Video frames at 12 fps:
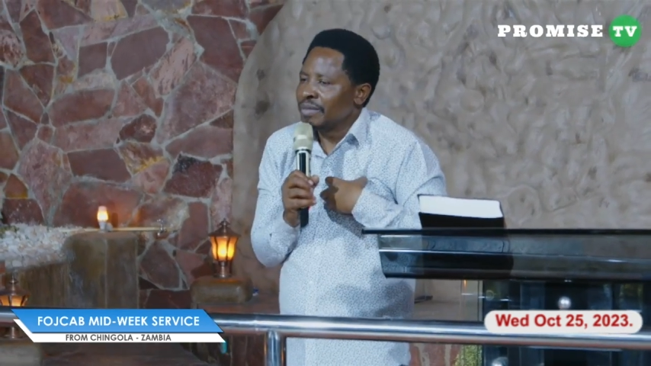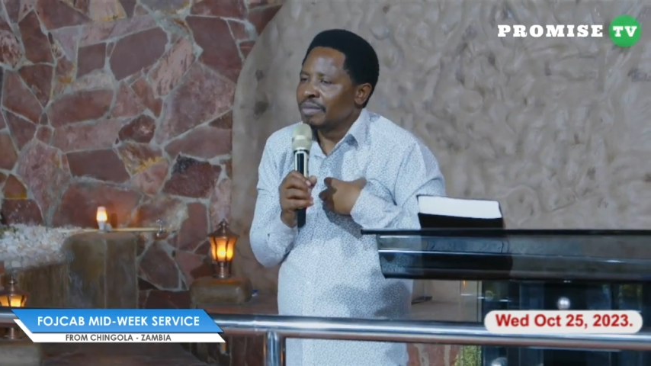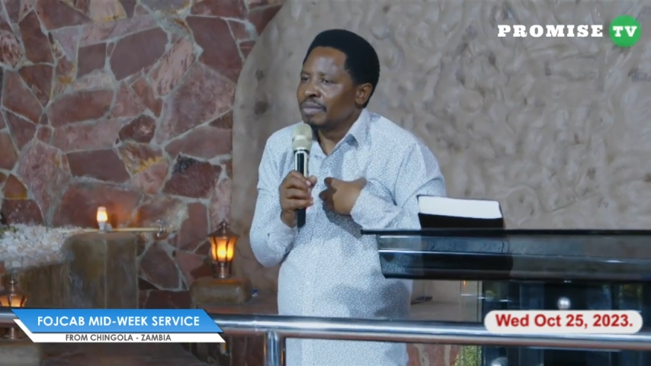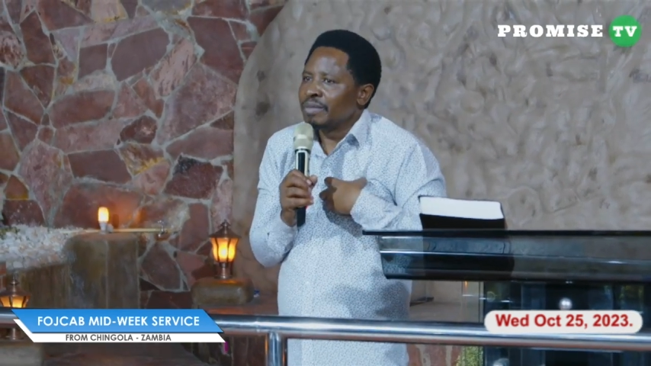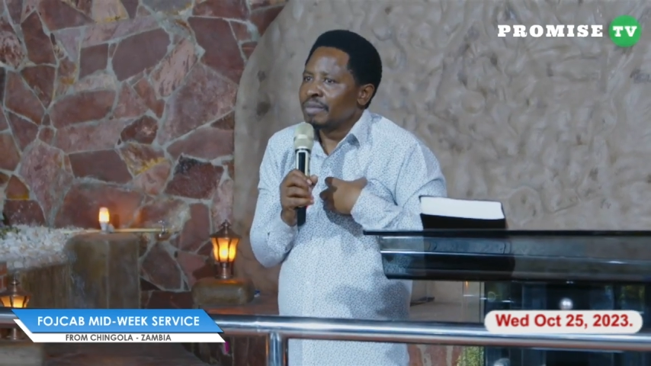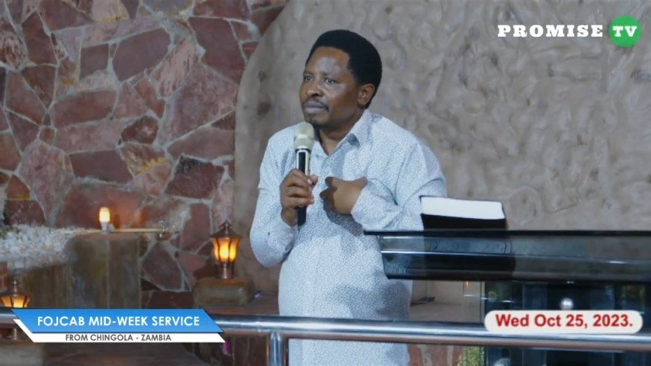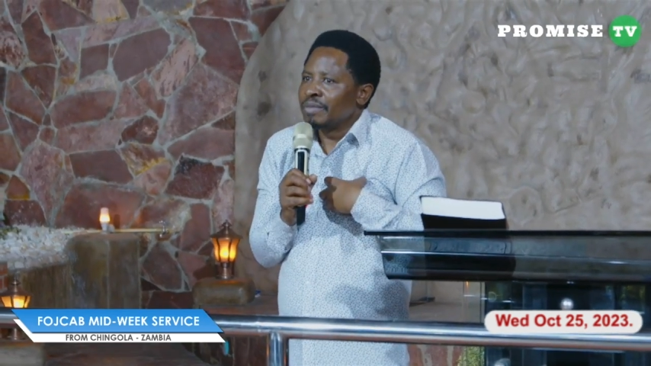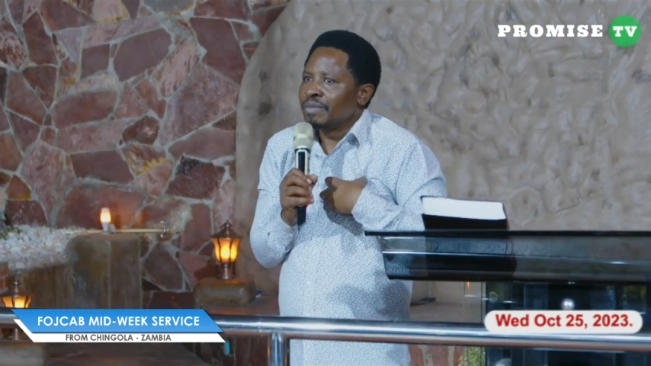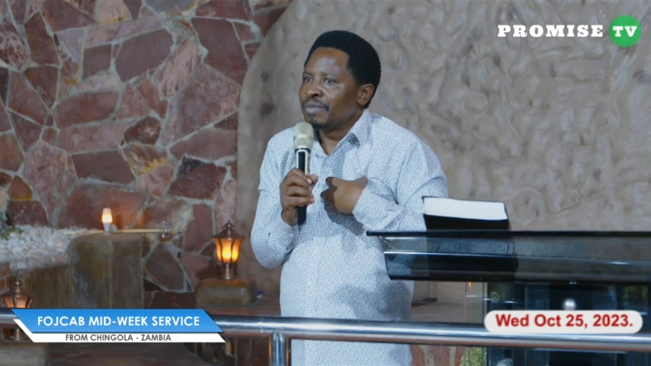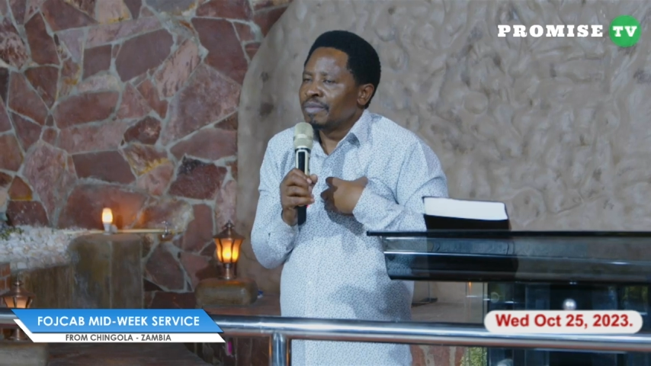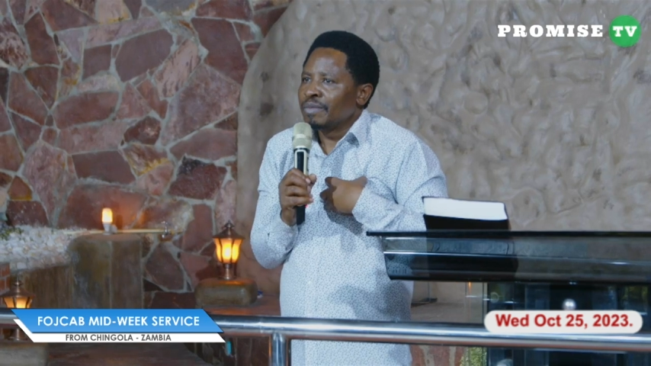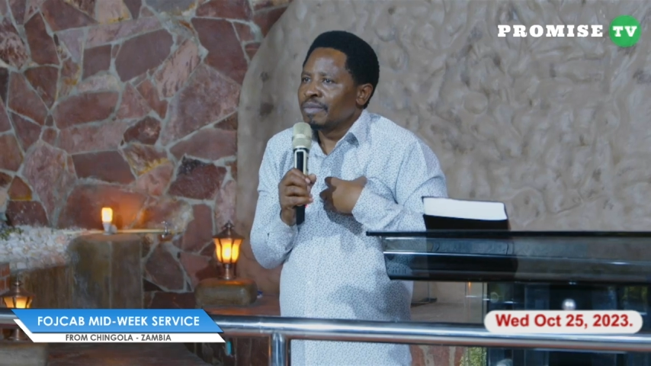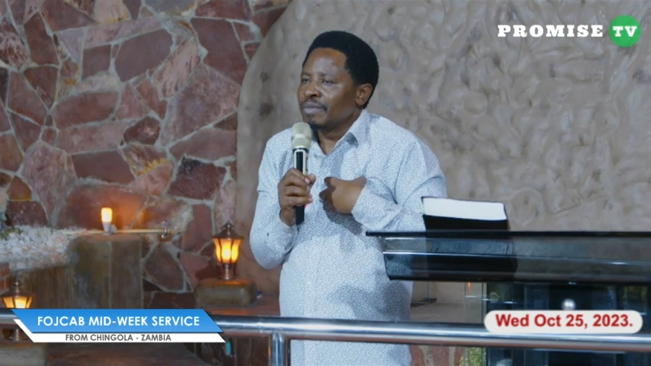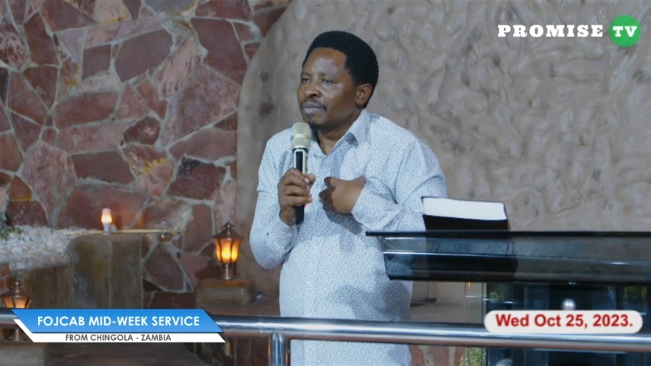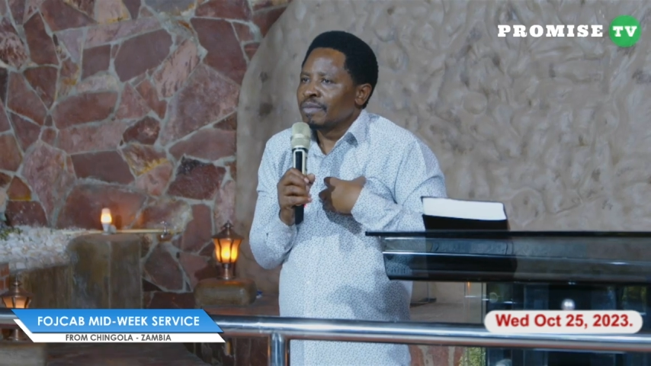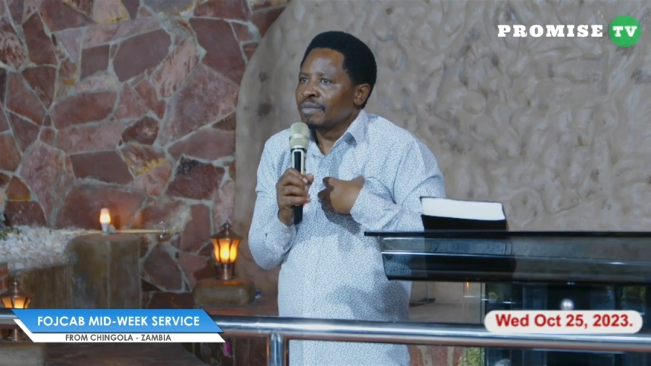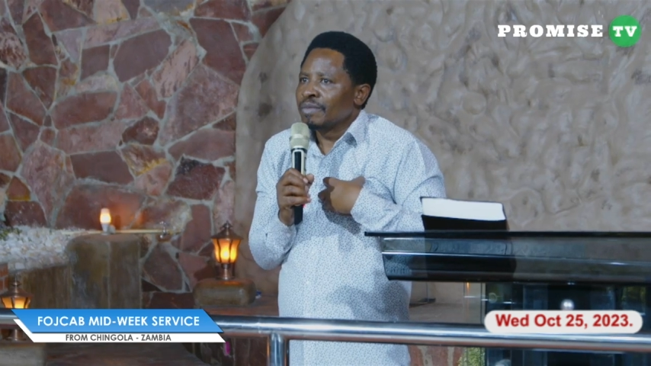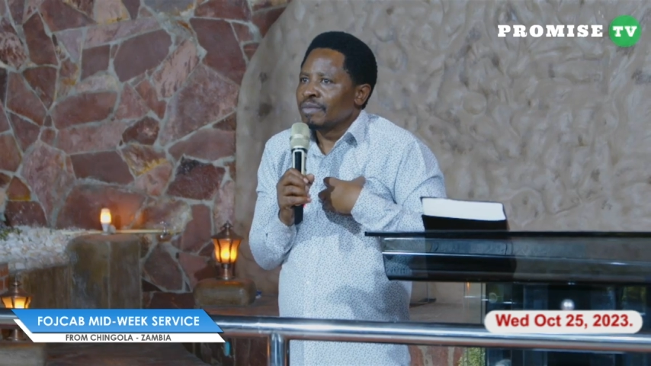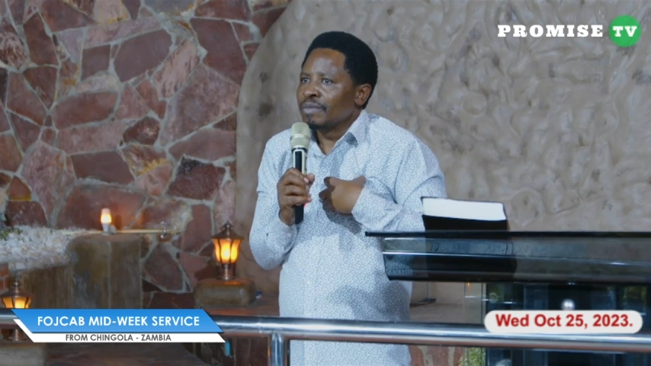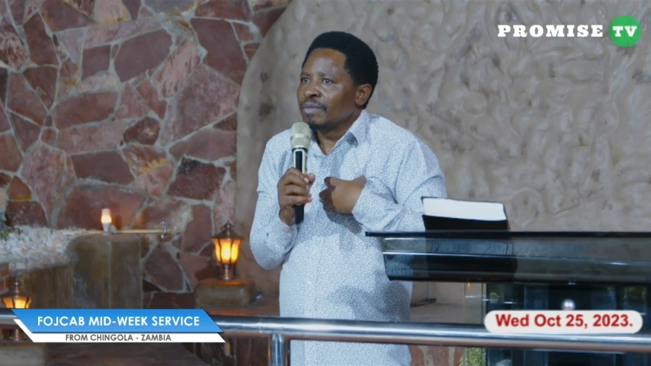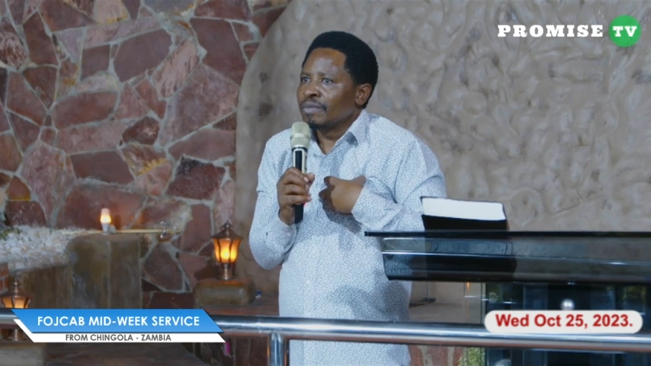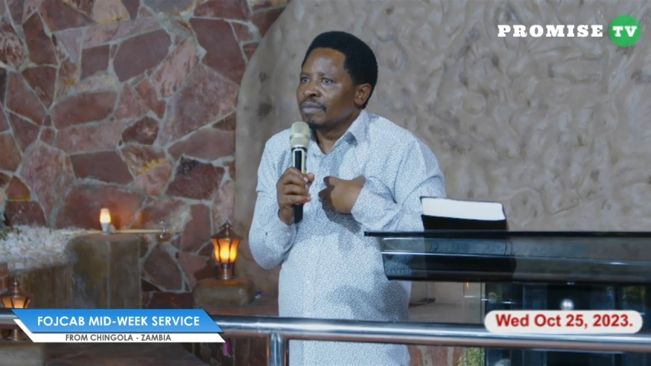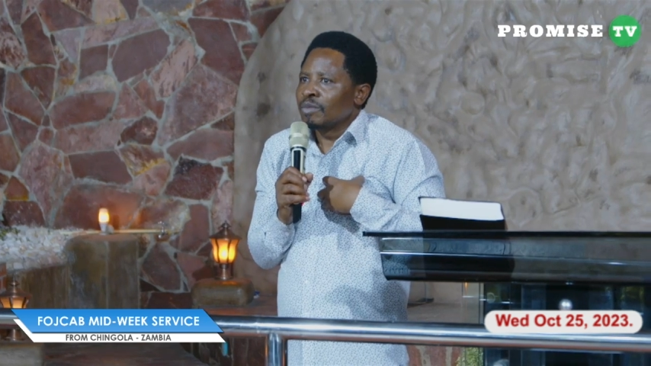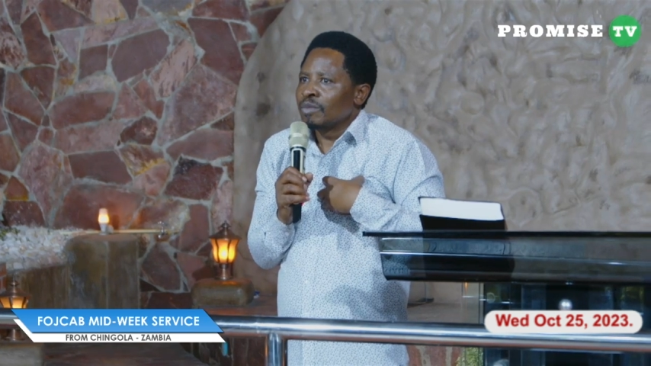
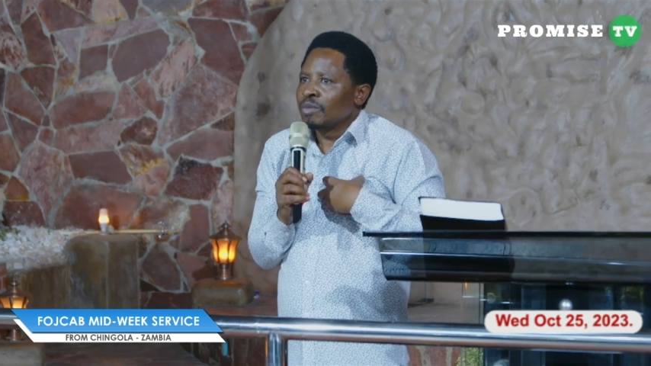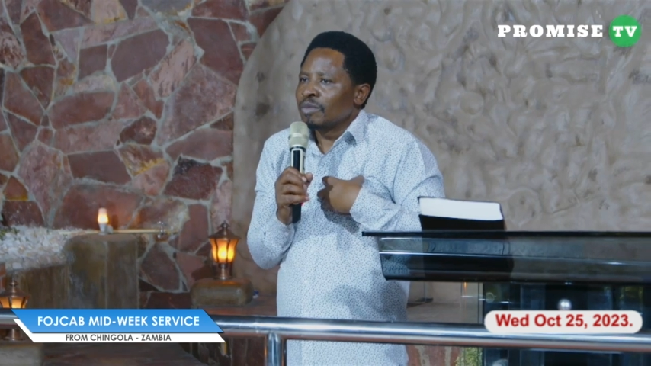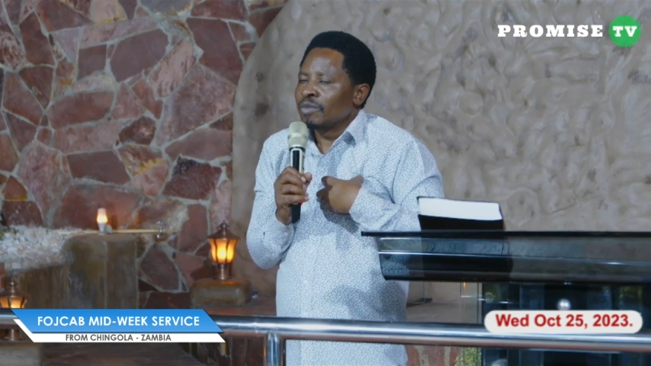Nothing is said.